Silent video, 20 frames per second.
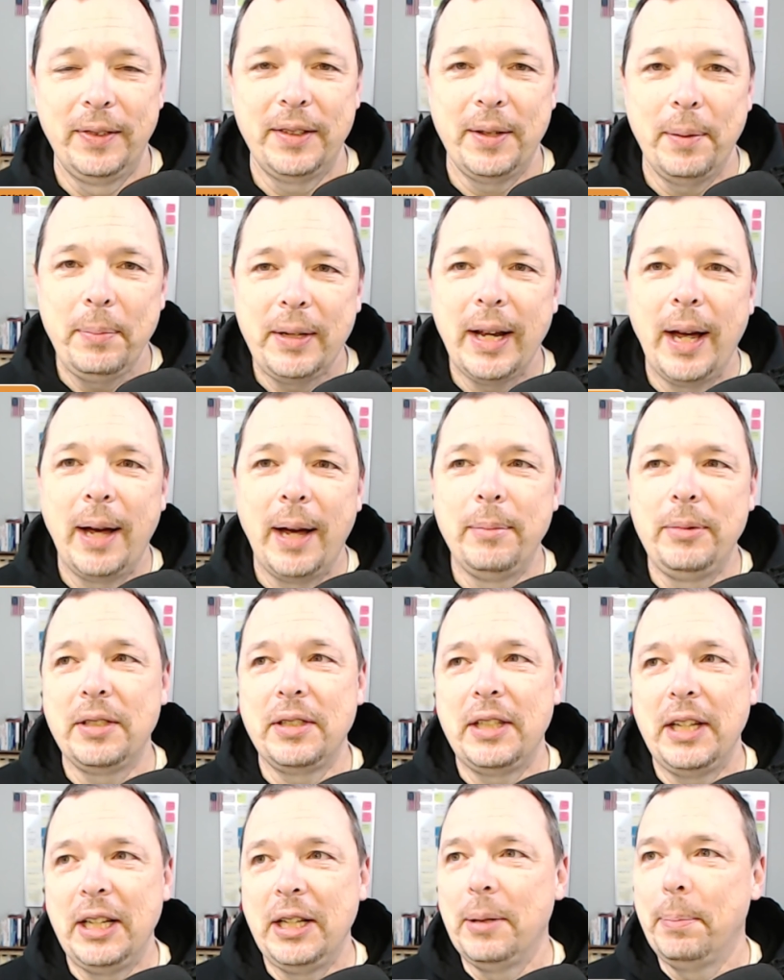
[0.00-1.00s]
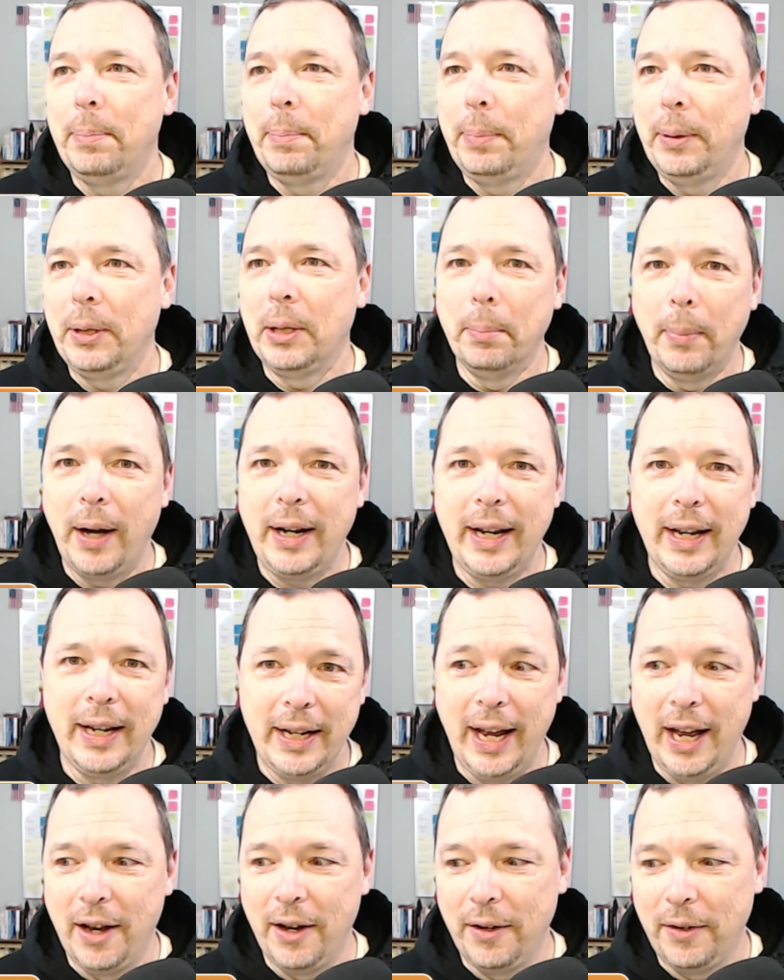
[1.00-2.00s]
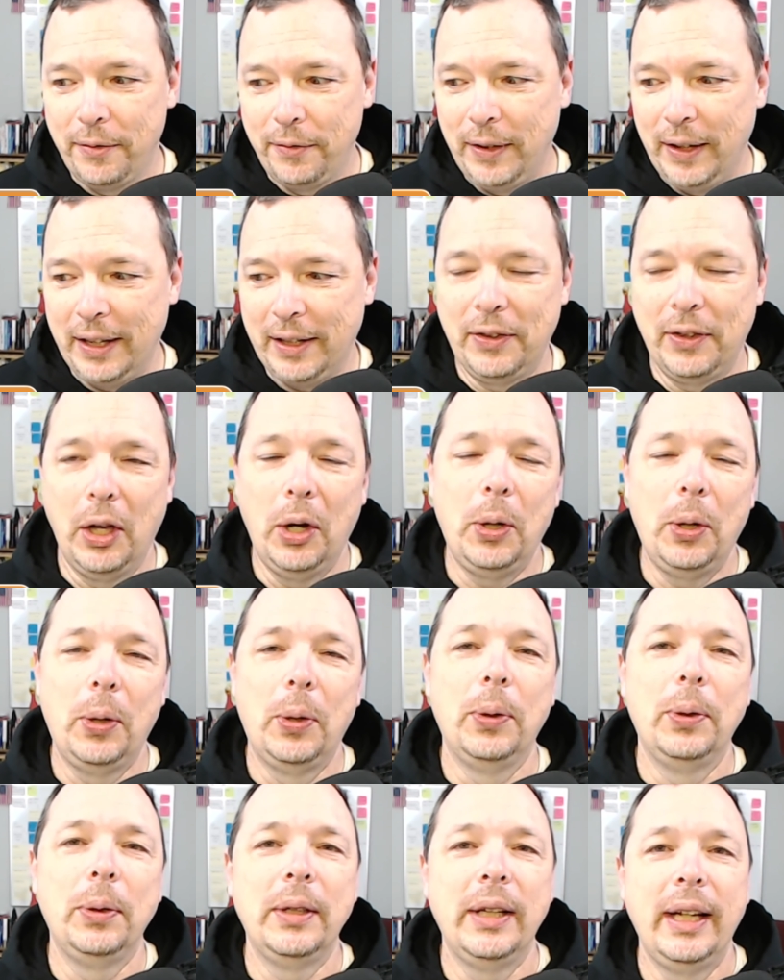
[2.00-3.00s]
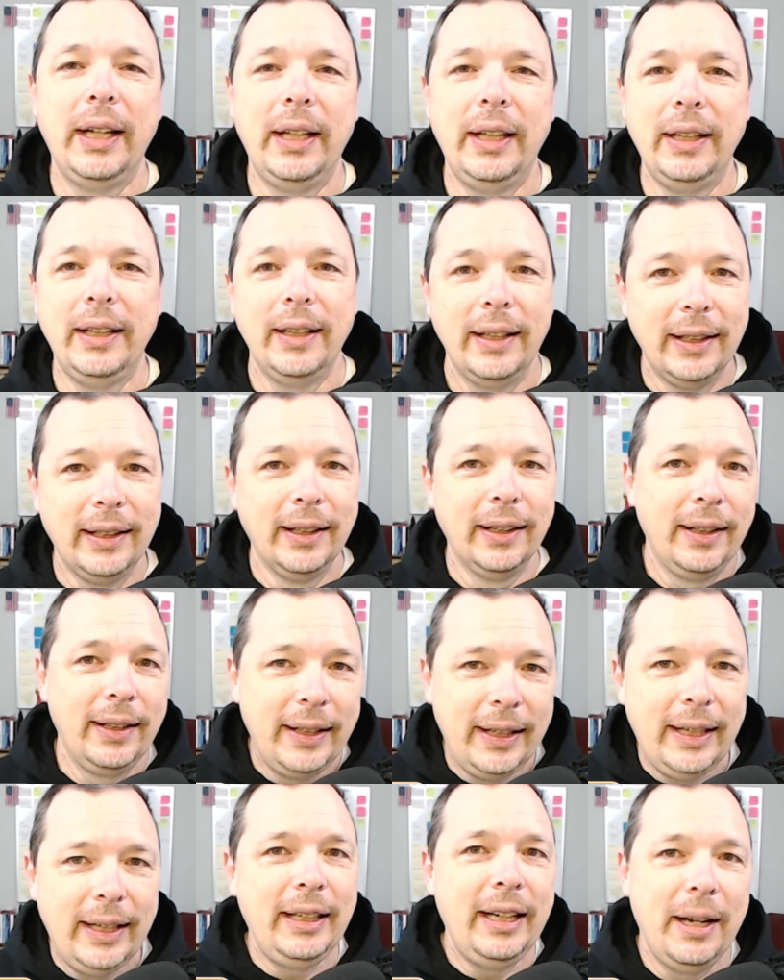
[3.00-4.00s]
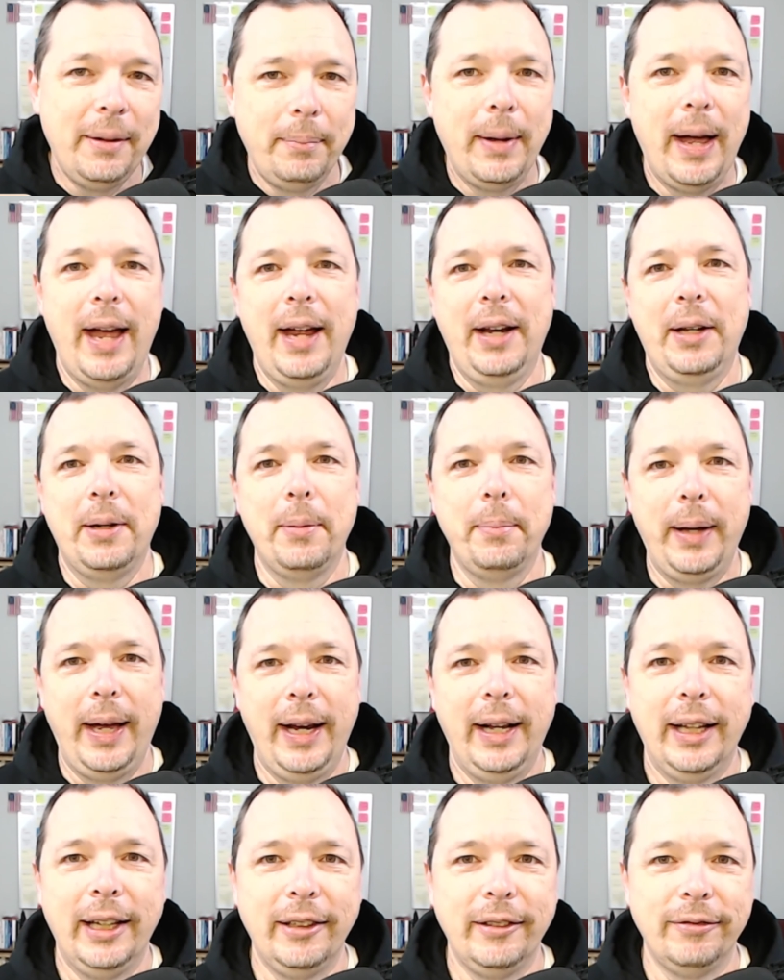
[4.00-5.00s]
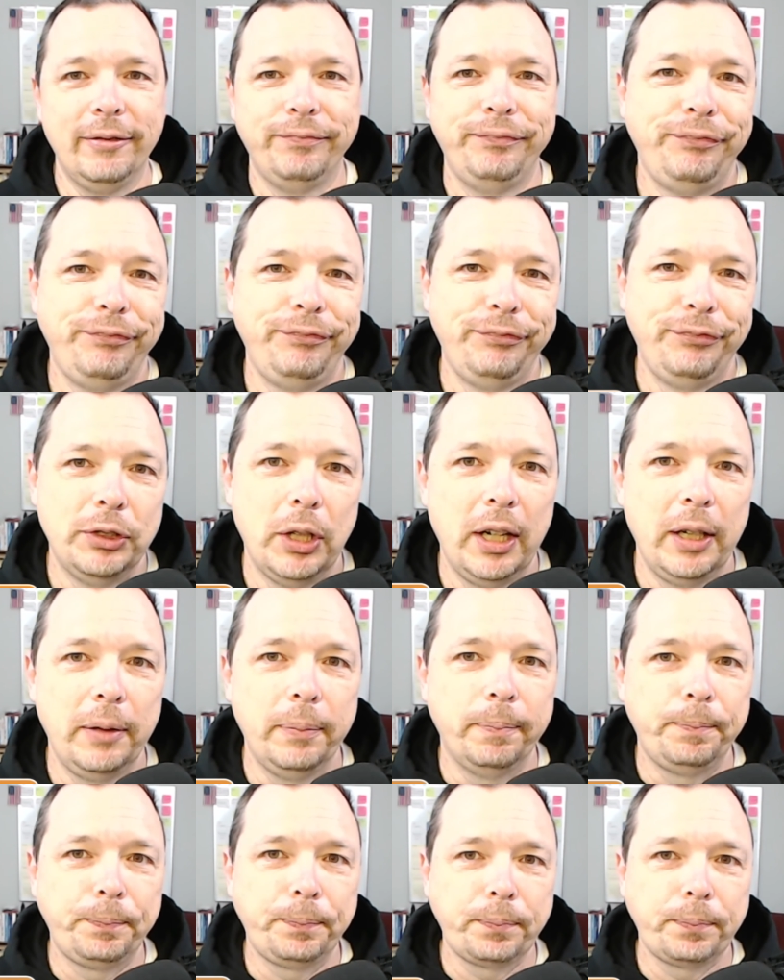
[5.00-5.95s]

Sometimes you just need to put the bucket down, fix the hole, and then get back to bailing, right?